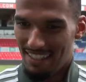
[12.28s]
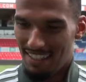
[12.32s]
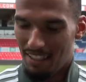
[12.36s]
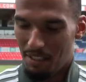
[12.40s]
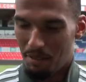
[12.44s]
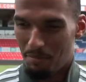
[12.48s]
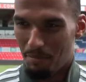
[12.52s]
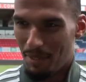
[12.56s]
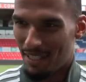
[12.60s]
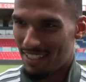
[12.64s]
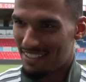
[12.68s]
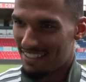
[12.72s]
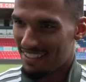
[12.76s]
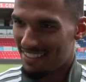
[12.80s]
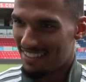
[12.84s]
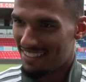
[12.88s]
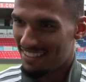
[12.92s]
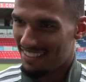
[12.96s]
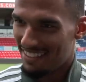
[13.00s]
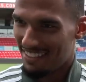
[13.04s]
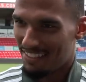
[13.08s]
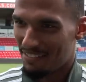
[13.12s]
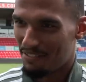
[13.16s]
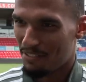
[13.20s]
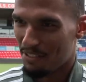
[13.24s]
Amazing.
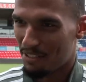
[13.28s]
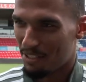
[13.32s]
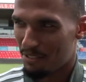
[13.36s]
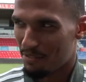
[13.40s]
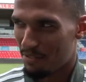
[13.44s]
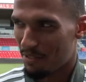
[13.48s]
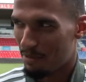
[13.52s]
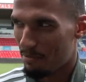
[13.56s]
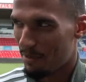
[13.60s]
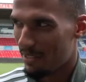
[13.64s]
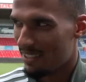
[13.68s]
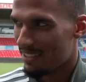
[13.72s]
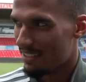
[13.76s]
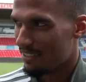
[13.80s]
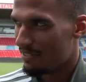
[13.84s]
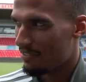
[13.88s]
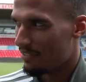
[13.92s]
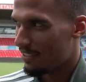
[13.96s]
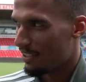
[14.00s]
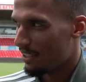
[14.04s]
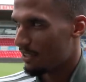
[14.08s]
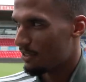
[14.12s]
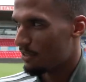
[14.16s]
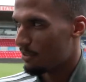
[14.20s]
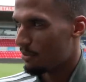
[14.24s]
First of all, amazing
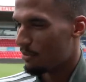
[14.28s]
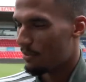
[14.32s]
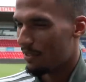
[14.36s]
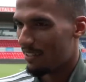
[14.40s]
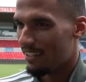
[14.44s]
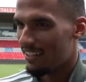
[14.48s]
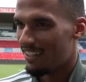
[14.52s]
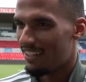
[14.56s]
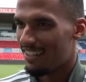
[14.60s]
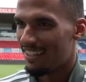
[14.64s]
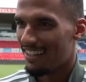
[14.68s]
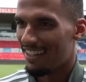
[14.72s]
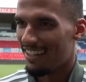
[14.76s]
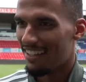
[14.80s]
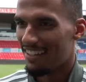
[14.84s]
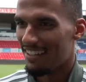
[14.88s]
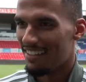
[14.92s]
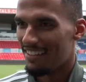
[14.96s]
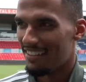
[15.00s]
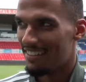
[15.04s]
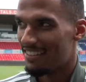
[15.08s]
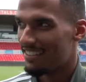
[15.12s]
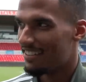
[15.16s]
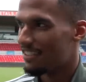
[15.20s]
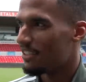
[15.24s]
feeling to win
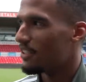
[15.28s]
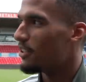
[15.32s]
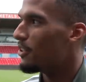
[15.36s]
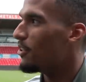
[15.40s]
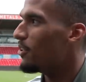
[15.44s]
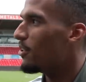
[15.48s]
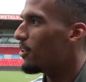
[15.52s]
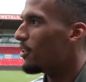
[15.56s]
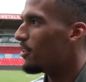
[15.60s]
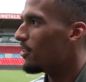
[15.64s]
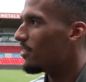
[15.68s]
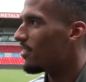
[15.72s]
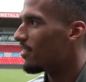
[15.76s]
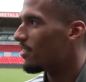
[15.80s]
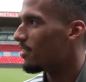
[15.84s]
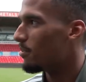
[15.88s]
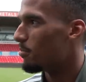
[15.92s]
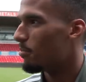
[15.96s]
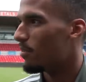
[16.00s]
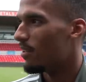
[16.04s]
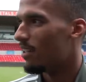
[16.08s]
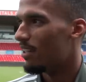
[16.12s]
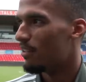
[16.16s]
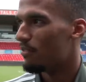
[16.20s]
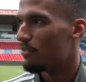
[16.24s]
and, you know, to
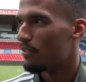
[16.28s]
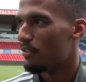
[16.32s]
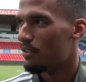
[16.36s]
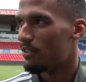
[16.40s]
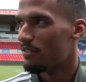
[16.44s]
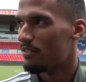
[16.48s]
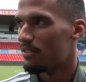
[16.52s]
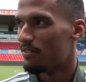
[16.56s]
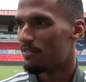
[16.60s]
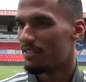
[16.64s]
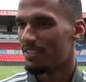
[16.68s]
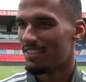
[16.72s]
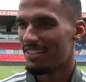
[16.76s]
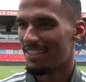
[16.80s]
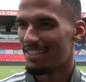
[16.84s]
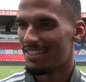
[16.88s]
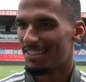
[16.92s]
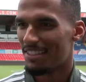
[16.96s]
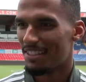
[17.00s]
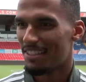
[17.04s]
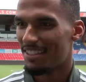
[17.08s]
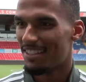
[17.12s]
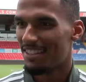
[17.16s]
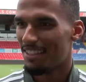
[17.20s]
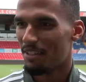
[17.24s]
play in front of a
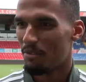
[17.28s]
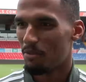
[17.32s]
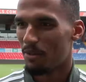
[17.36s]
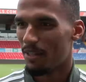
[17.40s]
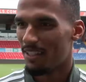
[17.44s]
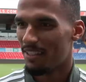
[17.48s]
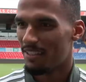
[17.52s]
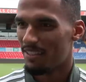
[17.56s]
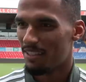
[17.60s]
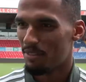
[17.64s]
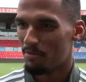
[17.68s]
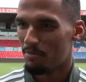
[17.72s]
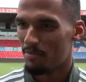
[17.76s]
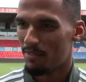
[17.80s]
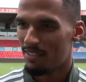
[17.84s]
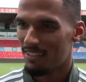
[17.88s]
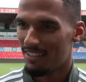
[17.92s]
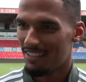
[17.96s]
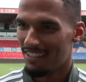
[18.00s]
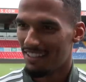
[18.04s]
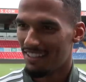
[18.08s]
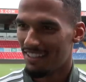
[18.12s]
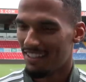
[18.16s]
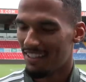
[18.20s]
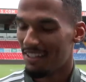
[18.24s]
fantastic away team,
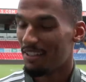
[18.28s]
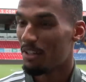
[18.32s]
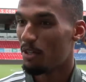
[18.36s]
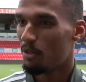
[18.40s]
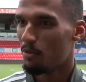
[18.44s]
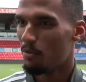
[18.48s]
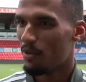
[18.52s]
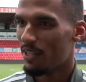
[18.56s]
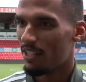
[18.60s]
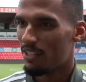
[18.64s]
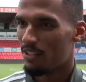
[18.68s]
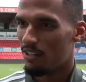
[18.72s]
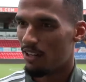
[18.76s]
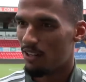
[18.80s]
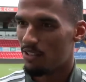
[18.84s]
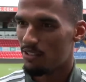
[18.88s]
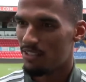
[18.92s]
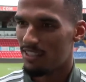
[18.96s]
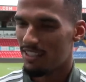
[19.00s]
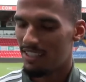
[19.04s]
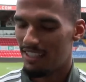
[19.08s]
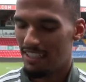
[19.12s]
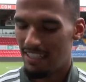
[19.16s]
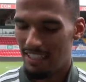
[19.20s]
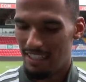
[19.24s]
away
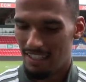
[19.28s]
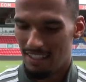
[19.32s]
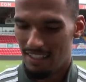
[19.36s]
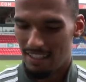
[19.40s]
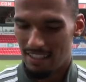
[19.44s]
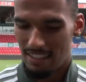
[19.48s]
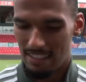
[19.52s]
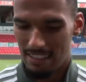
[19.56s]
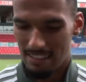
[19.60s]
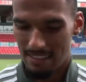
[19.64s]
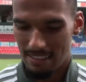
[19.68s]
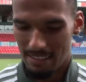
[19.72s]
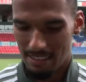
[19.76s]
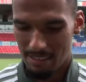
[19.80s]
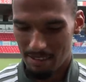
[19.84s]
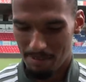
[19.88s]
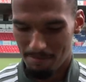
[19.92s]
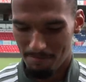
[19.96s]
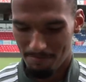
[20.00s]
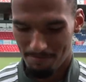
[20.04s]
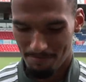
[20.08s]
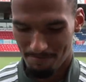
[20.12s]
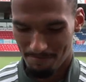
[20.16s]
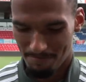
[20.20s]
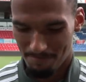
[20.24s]
crowd.
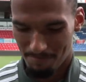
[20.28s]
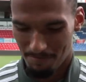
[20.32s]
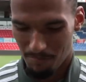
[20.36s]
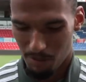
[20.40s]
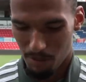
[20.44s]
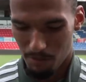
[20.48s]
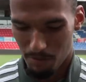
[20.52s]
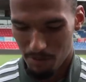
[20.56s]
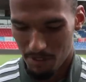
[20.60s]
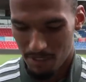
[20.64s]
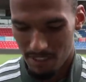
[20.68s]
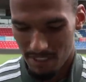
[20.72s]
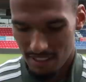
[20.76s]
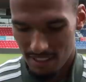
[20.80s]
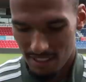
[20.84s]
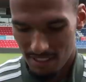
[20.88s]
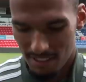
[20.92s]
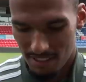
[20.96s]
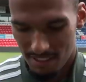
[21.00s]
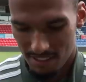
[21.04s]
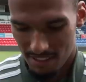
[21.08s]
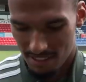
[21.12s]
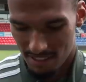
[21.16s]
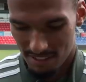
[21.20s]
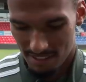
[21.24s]
Obviously,
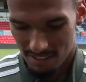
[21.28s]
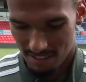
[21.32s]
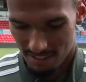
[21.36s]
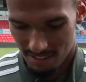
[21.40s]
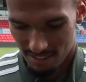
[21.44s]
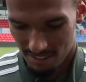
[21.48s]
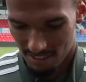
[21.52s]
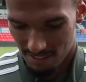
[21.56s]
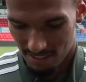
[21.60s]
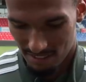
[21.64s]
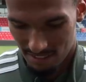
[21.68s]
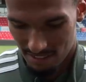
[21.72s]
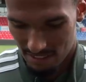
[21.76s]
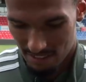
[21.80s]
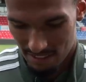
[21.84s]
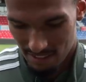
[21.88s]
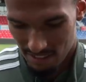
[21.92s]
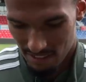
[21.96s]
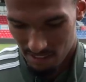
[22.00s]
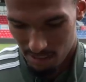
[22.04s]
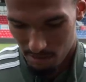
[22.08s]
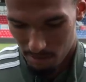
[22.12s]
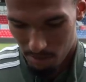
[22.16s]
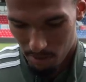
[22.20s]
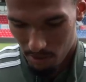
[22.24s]
it's
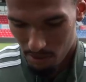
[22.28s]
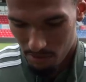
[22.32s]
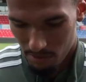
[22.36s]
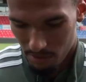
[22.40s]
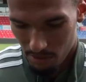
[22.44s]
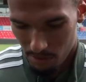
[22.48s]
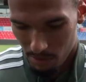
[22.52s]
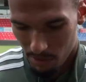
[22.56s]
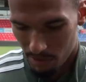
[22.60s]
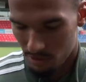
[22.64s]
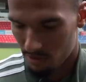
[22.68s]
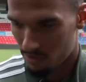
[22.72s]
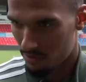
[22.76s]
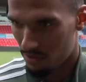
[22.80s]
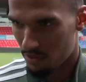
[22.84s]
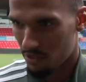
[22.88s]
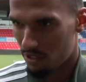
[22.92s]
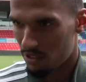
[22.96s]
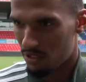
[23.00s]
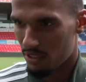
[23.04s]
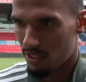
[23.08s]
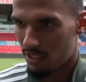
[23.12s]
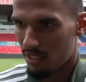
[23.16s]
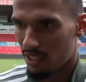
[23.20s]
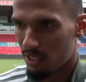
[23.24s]
a perfect way to
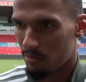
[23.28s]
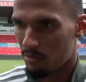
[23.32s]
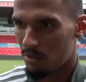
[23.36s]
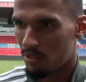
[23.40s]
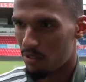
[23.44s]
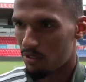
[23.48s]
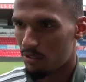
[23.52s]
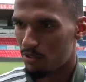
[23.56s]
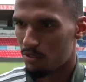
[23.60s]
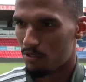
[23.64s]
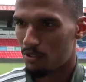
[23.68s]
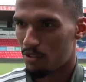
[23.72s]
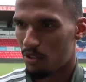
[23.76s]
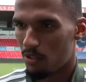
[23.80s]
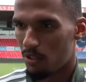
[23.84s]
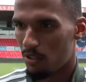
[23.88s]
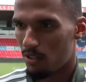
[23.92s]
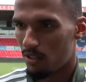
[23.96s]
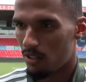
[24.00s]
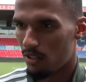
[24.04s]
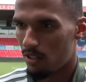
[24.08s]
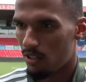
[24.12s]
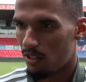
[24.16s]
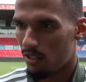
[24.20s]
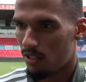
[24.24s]
finish the game, you know, to score
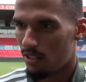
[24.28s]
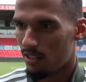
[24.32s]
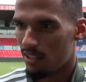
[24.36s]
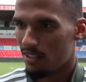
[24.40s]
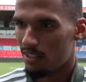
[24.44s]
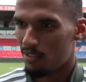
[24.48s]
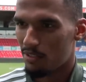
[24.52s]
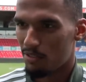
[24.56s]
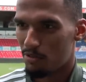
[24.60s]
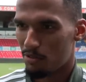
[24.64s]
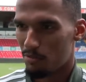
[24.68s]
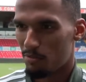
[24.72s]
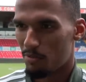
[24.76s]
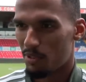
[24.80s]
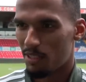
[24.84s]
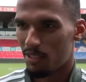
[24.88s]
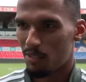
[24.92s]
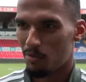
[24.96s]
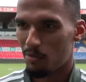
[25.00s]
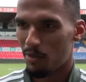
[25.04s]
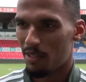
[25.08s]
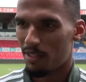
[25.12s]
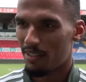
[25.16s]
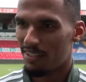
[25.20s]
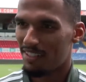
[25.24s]
a goal and then to bring
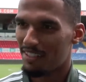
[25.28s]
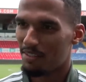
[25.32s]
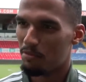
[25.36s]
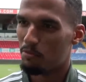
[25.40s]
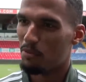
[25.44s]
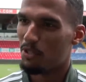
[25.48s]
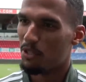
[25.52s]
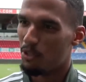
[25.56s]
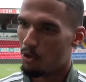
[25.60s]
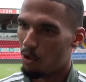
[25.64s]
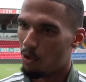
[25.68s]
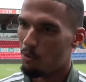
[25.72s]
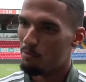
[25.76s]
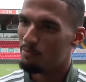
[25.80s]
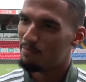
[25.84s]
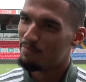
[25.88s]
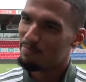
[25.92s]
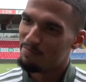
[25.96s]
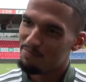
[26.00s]
the win home.